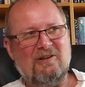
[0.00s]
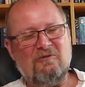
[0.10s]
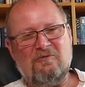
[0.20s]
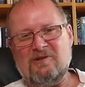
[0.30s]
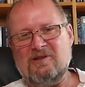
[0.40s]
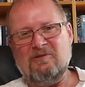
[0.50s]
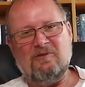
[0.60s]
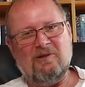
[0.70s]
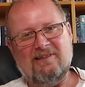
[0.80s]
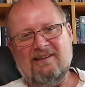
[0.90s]
First of
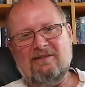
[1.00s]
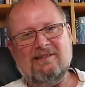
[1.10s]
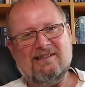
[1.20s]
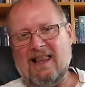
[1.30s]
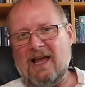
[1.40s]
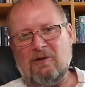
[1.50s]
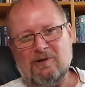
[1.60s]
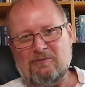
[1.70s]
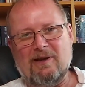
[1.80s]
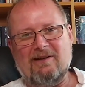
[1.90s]
all, there is a
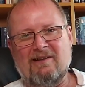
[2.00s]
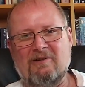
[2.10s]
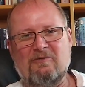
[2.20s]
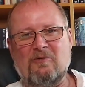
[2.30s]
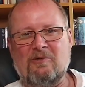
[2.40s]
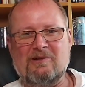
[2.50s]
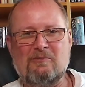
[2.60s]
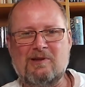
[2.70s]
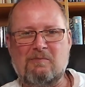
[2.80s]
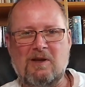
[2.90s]
language barrier, of course.
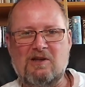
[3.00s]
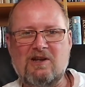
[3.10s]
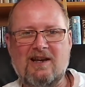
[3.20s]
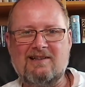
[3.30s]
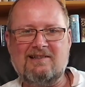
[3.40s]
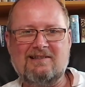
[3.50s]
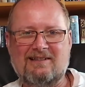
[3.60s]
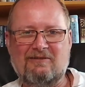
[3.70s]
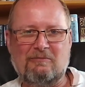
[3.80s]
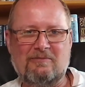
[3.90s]
We speak Czech,
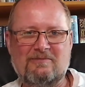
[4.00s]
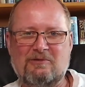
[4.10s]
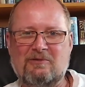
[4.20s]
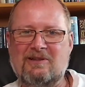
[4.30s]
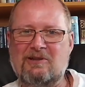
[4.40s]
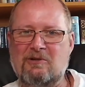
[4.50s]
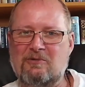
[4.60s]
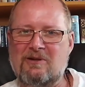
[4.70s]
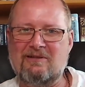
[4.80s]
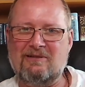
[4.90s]
even
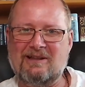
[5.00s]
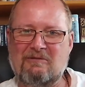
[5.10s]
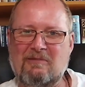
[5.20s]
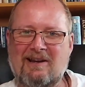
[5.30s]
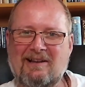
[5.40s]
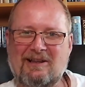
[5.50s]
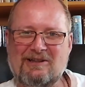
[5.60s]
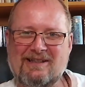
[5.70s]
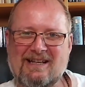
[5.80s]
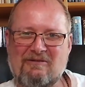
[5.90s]
you hear it in my
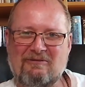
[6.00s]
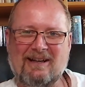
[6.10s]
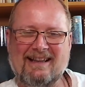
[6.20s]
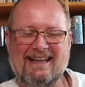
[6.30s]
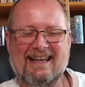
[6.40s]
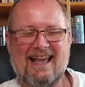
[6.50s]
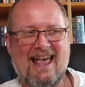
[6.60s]
English, definitely.